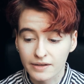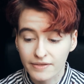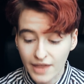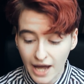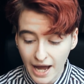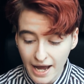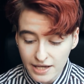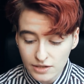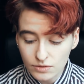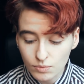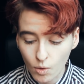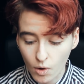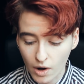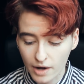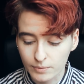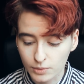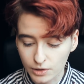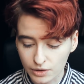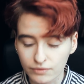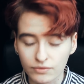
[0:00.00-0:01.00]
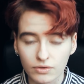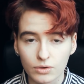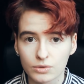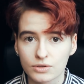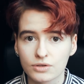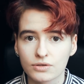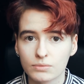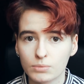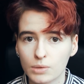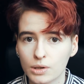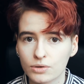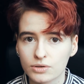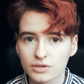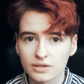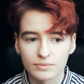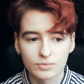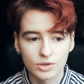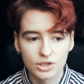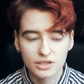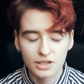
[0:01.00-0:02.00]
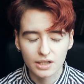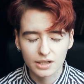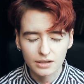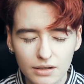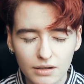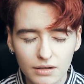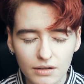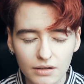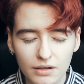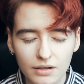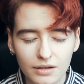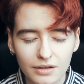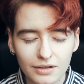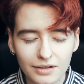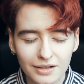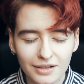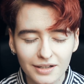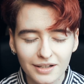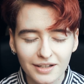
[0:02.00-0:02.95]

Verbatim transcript: and that is what i'm looking forward to the most i'm just like oh